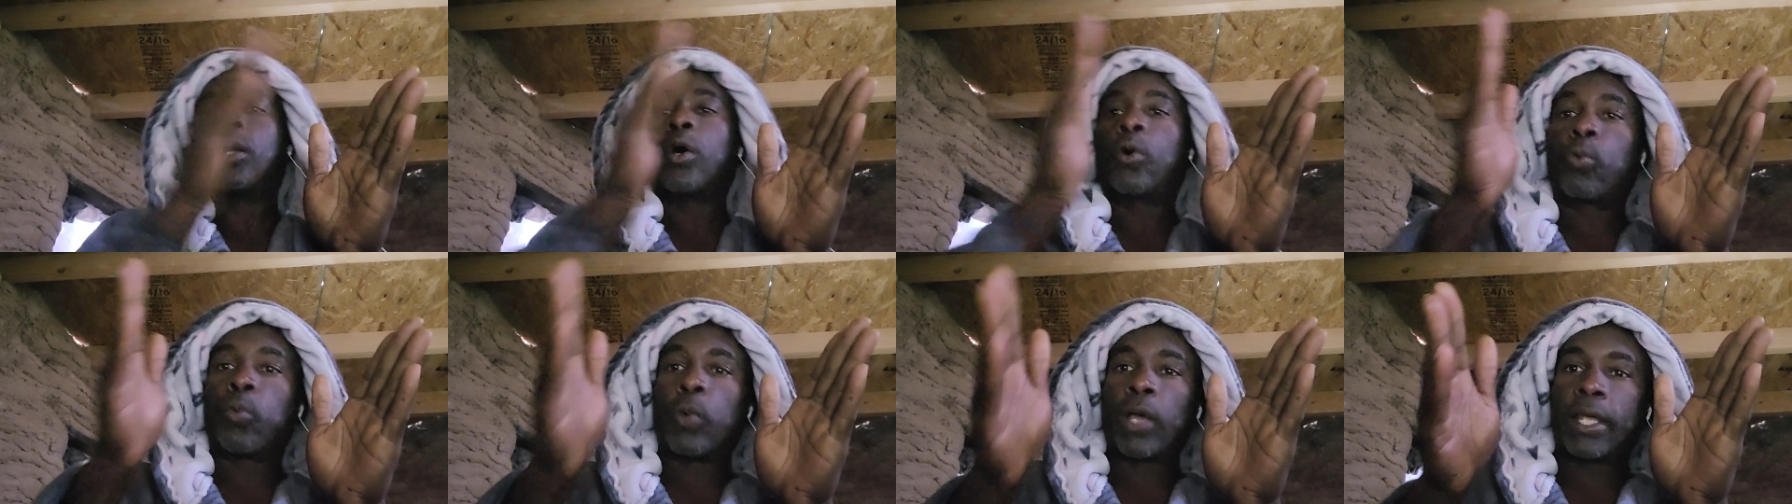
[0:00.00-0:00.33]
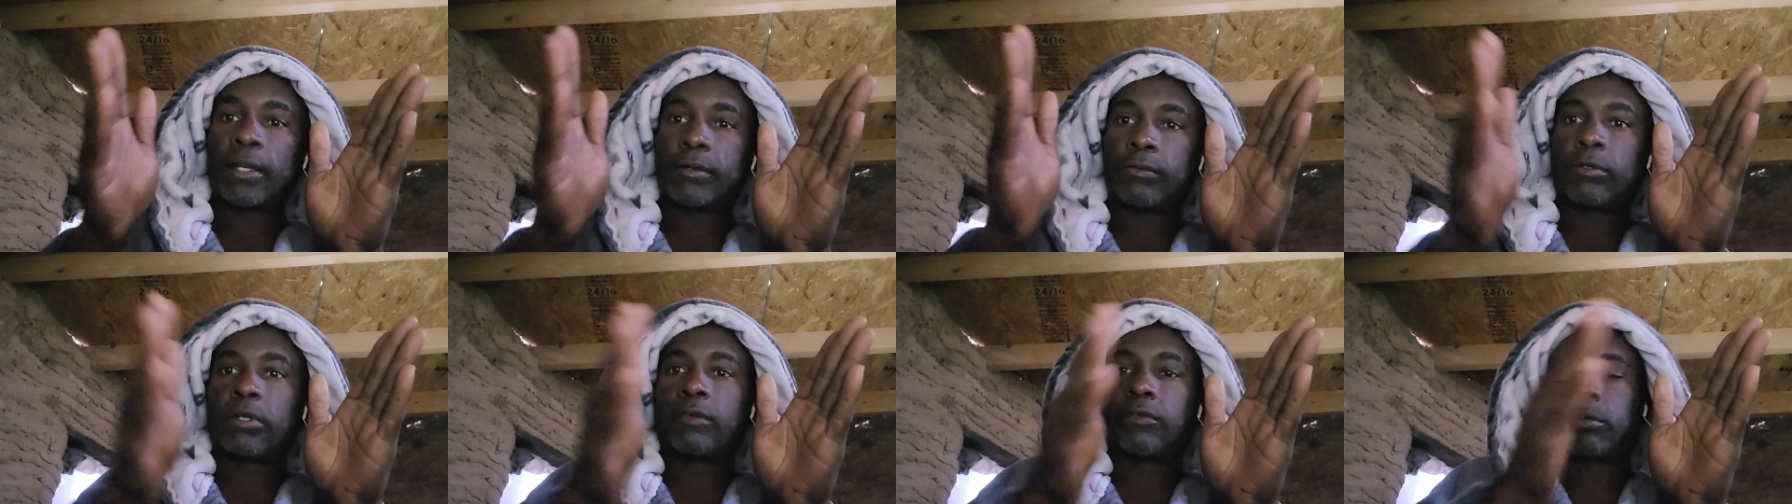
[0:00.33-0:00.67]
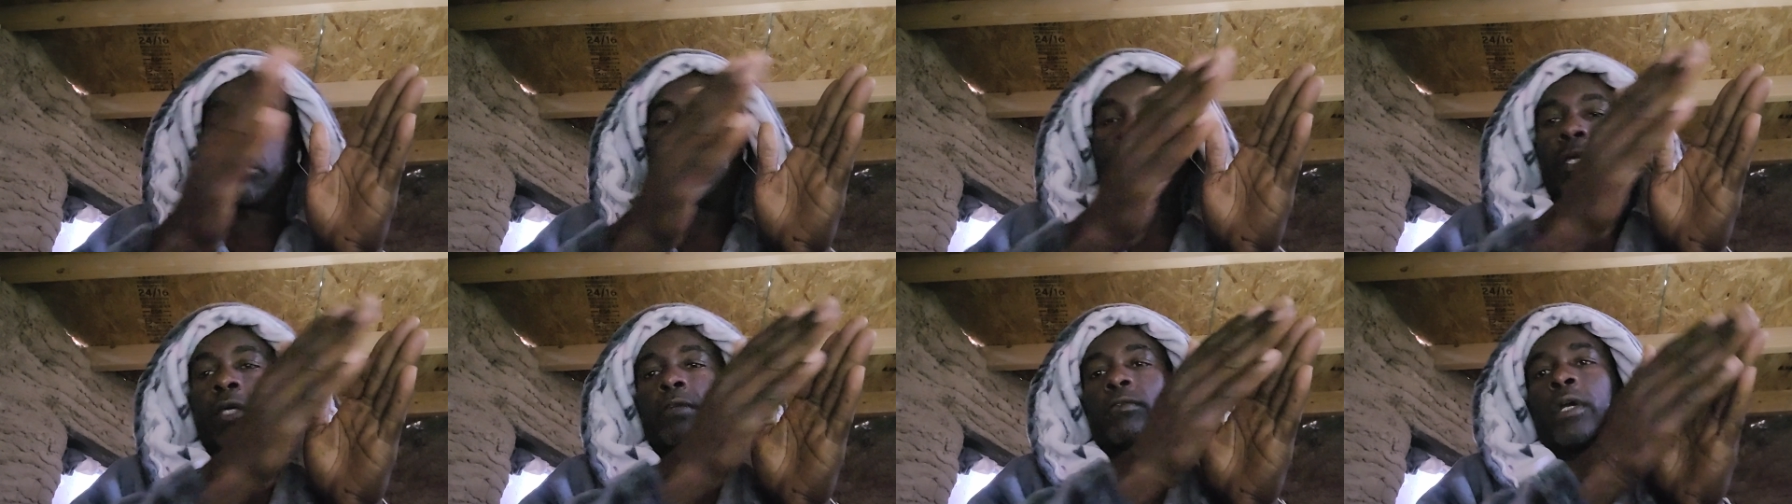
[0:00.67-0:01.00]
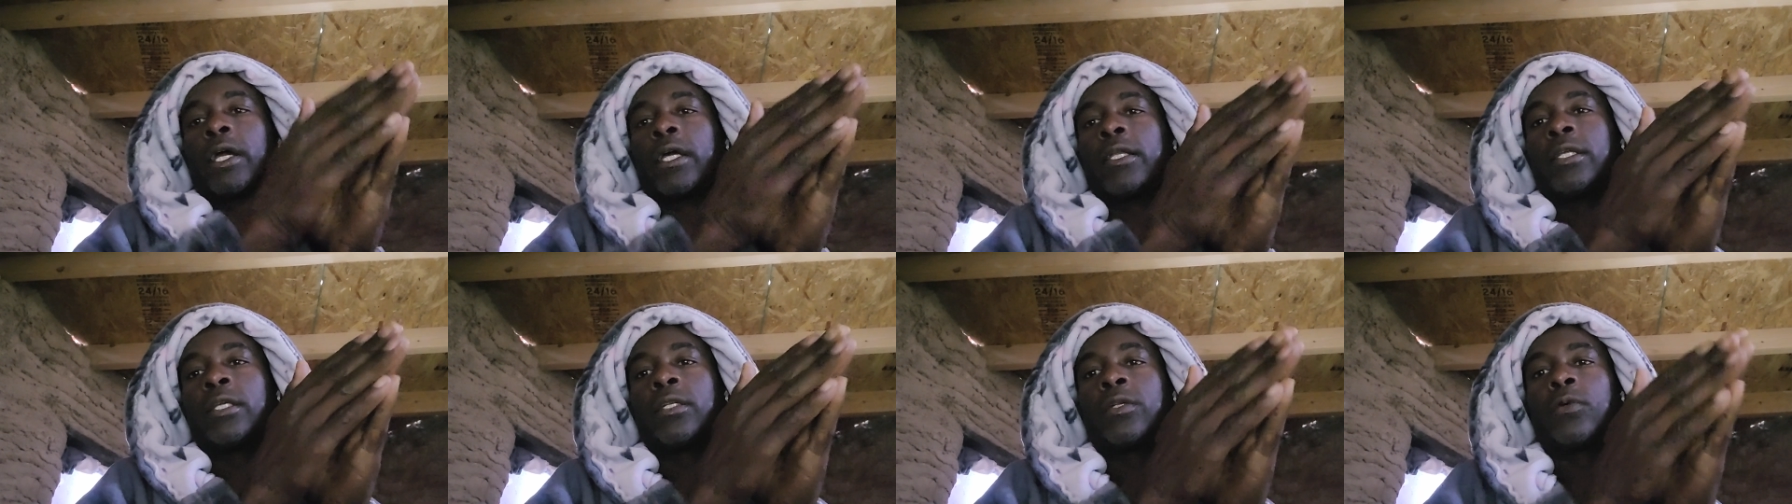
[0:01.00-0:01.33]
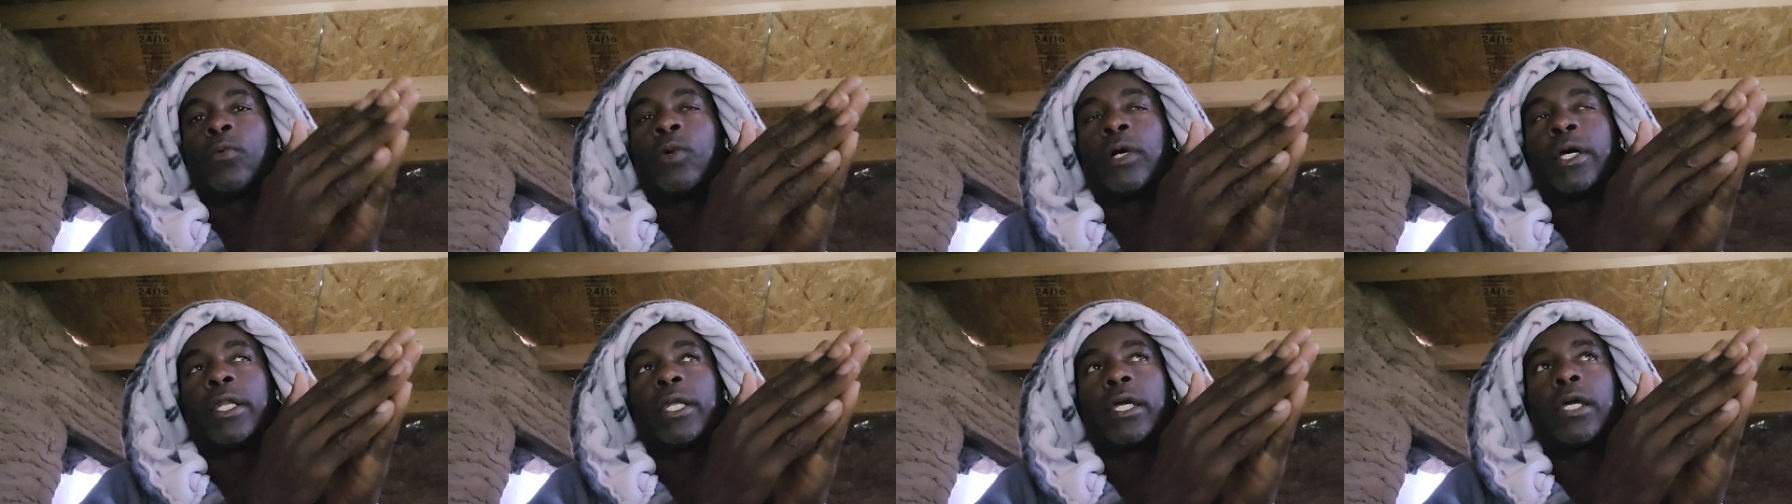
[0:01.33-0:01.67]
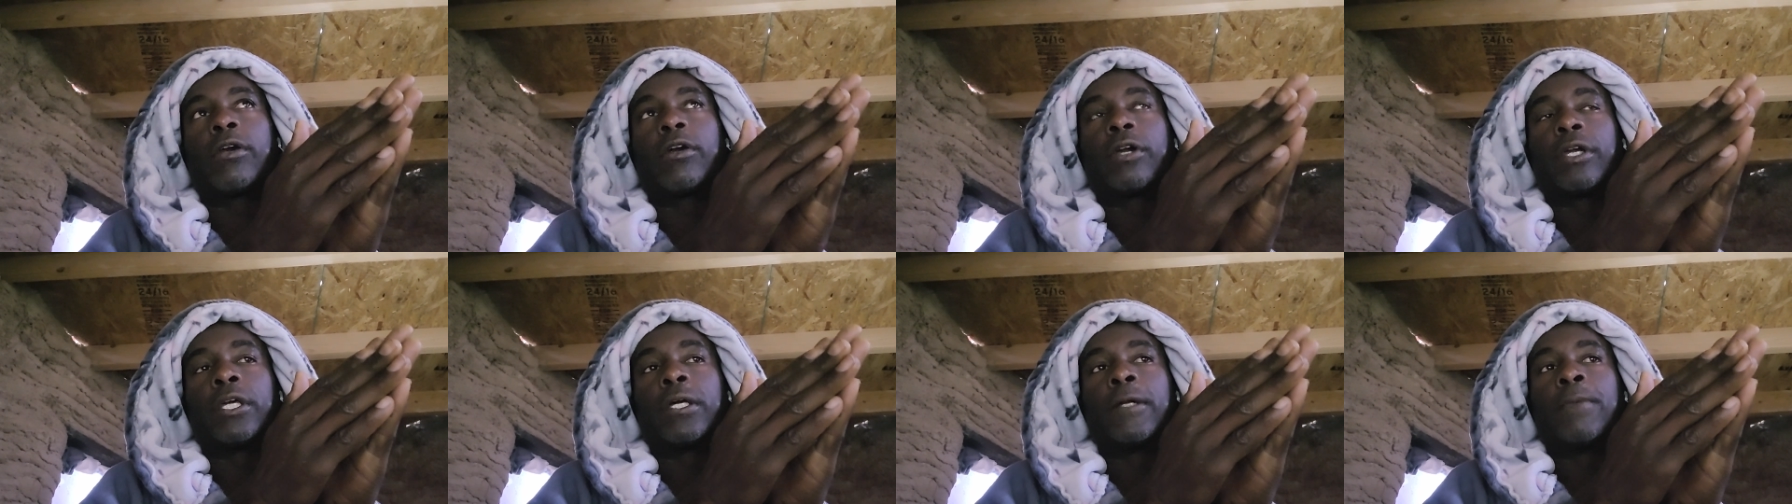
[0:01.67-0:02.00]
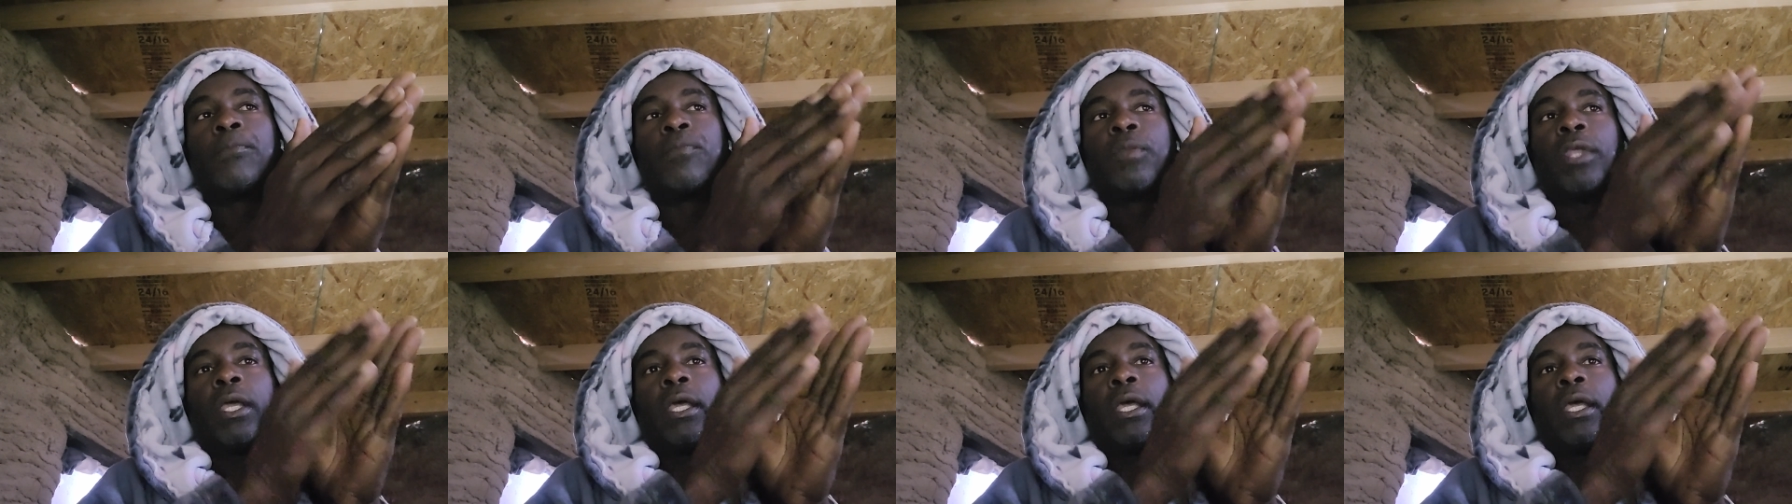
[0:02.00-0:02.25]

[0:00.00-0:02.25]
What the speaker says: a wet riverbed, right, in a wet area.